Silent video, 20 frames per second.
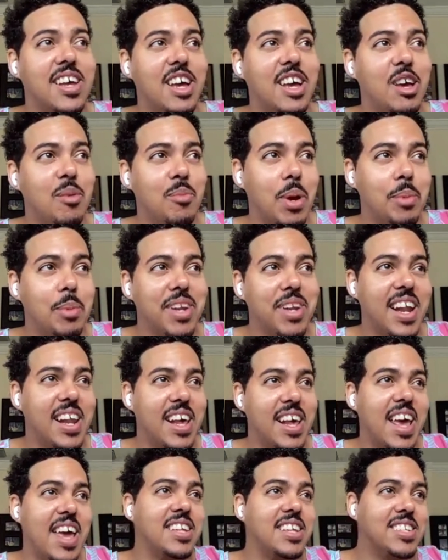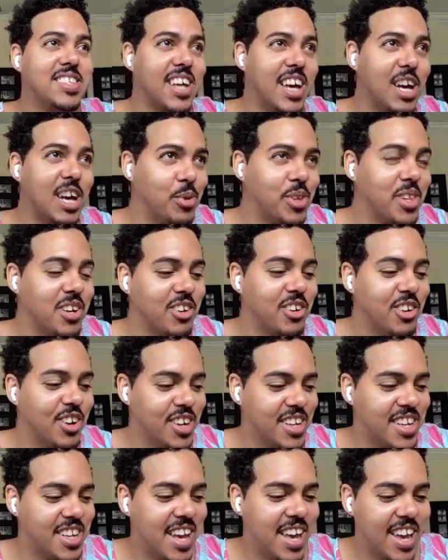maybe not at any time with a
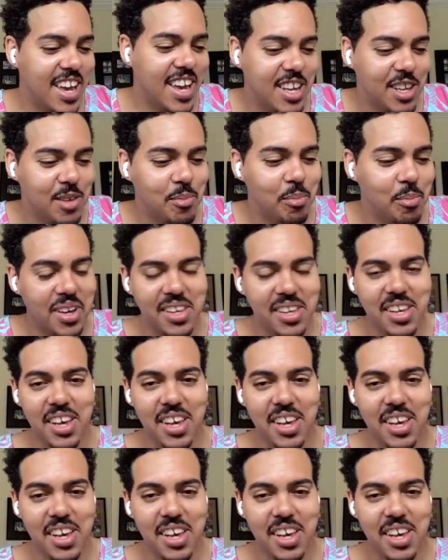hurricane, but